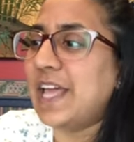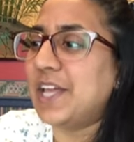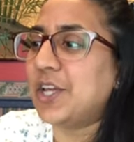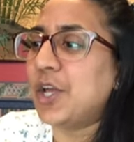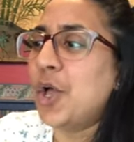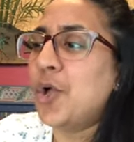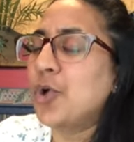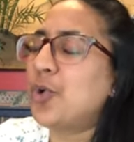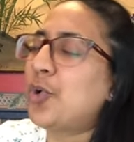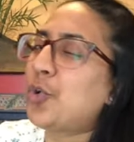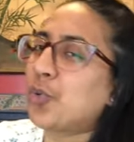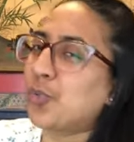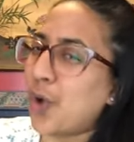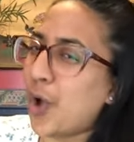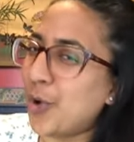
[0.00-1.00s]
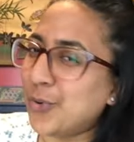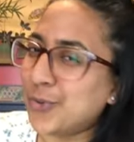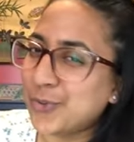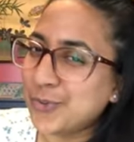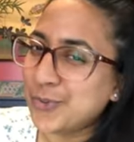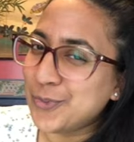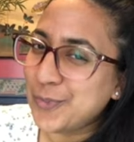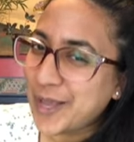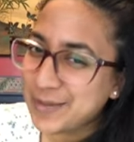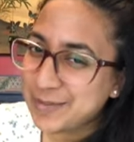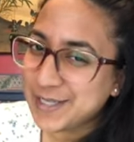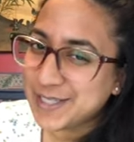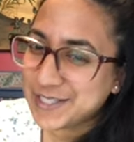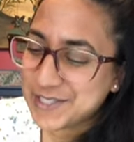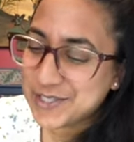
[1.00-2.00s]
Like Grogu,
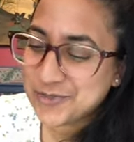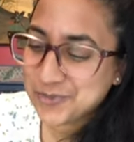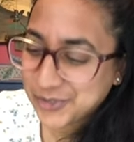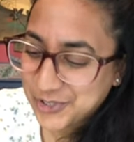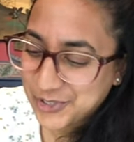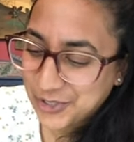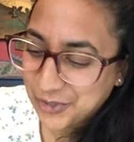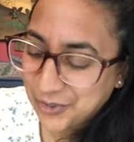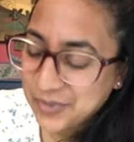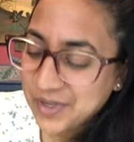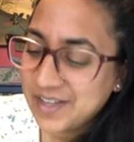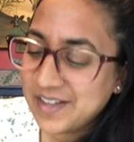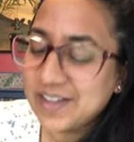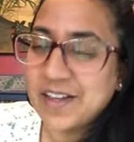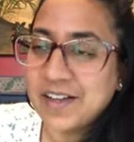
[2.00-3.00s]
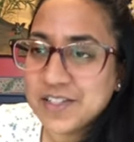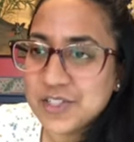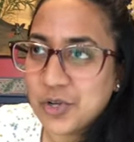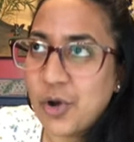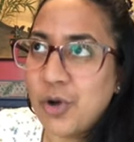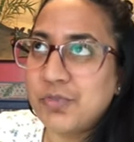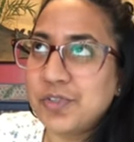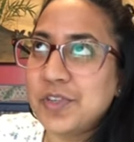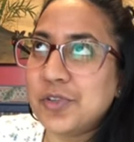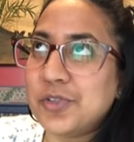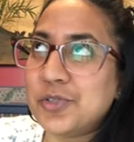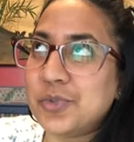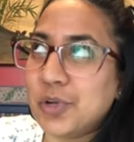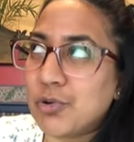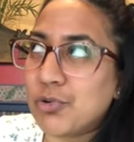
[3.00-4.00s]
maybe, because he's really cute. So hopefully
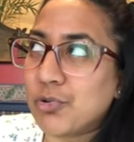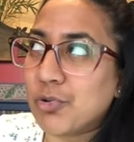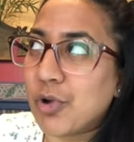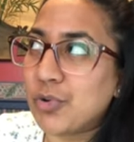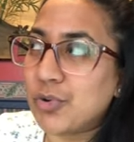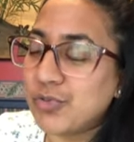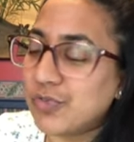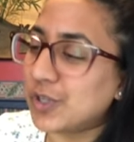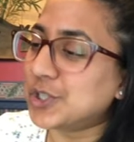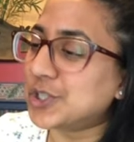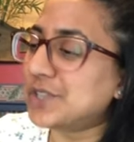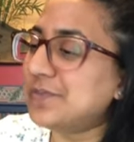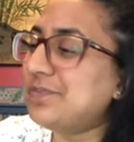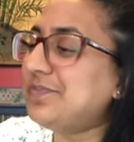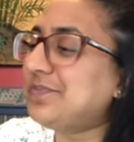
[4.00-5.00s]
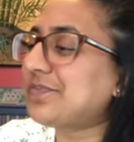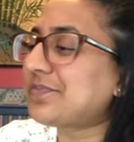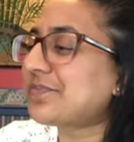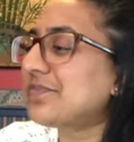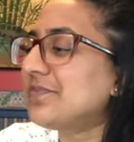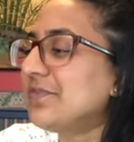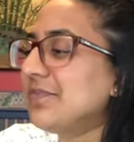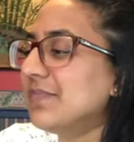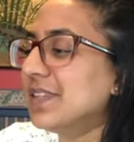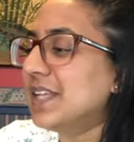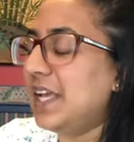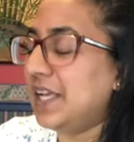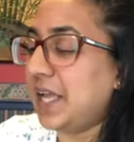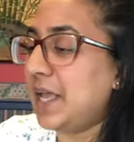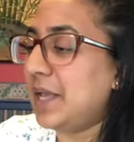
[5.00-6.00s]
they'll do a Grogu version,
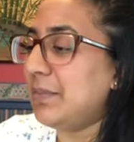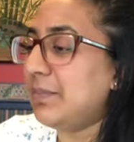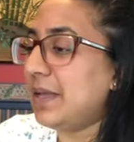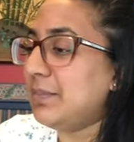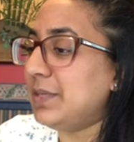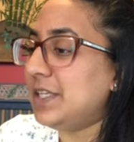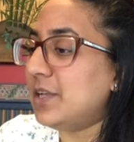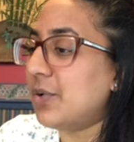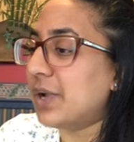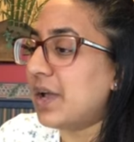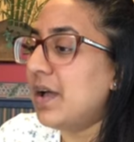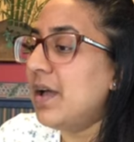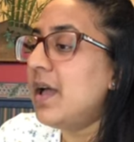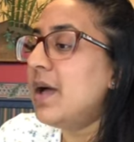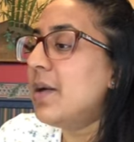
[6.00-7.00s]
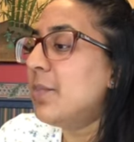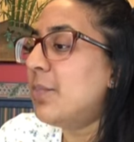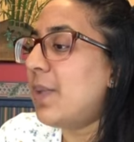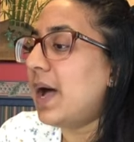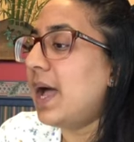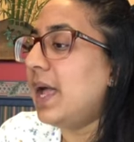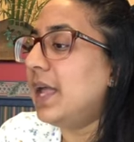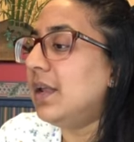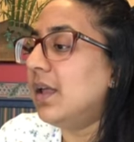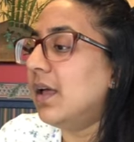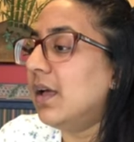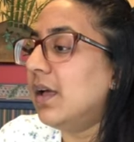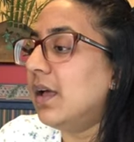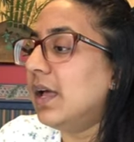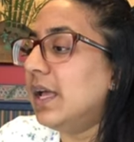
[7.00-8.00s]
aka Baby Yoda. But
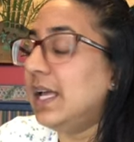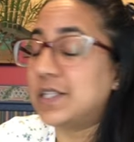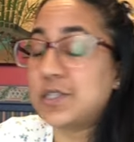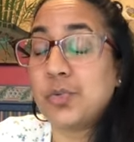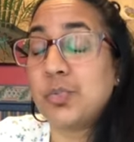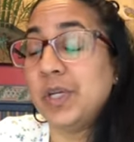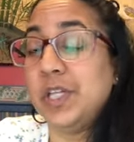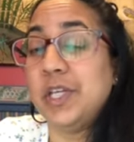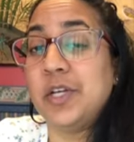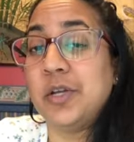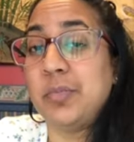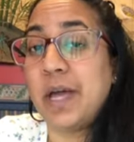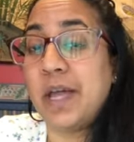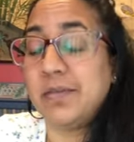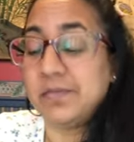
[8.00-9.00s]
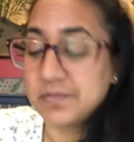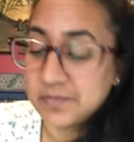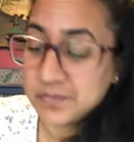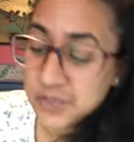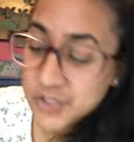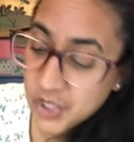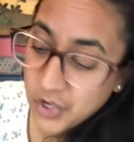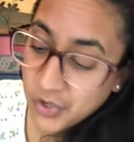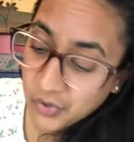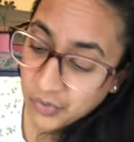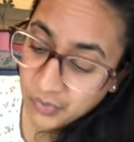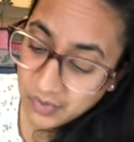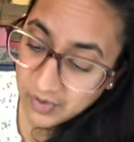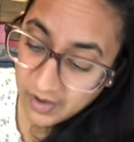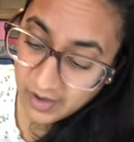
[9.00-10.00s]
it's a really good pen.
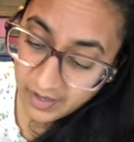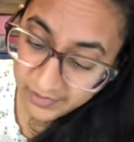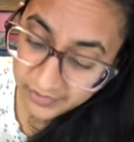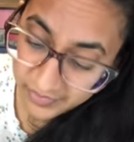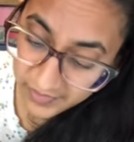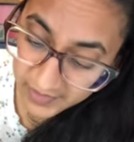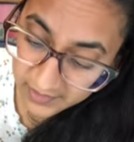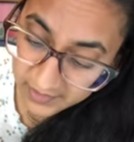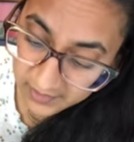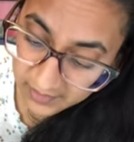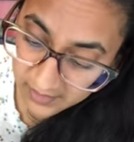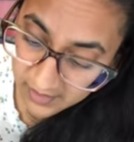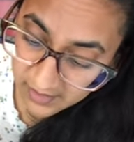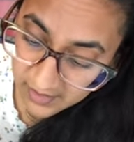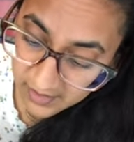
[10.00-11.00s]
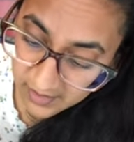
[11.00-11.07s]
So I think